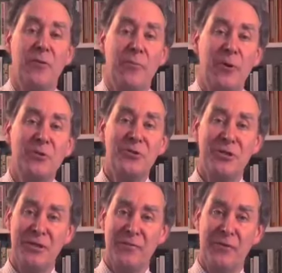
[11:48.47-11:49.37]
The most
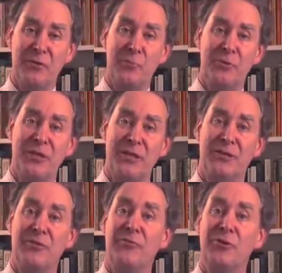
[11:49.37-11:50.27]
significant
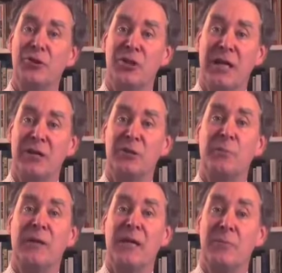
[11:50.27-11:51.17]
predictor for a child to
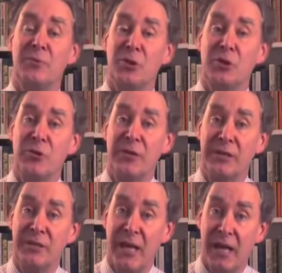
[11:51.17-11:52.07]
become securely
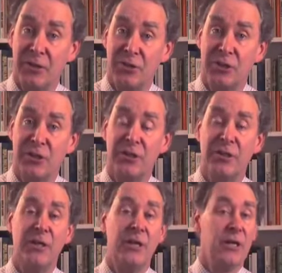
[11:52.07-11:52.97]
attached
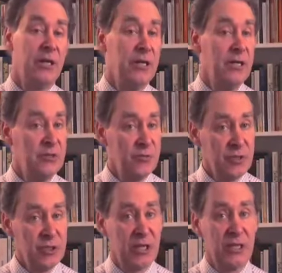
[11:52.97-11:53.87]
is for
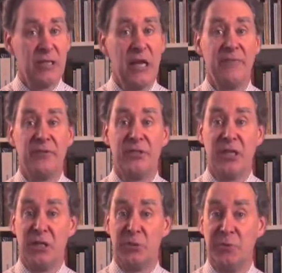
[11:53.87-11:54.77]
the child to have an
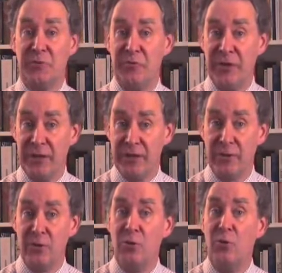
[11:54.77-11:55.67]
attachment
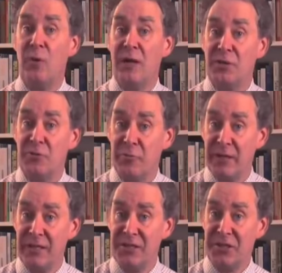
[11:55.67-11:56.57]
figure who has a
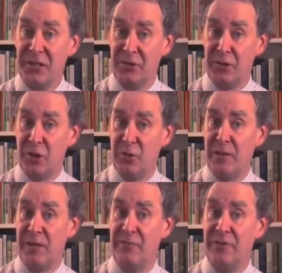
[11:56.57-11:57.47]
realistic and
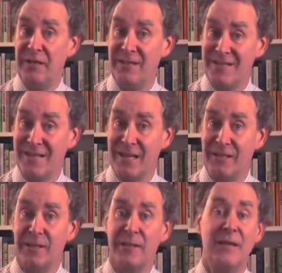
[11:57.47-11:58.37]
coherent
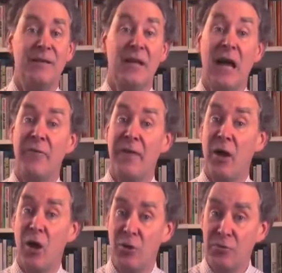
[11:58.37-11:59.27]
insight into how
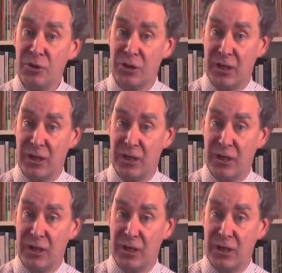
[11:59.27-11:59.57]
their own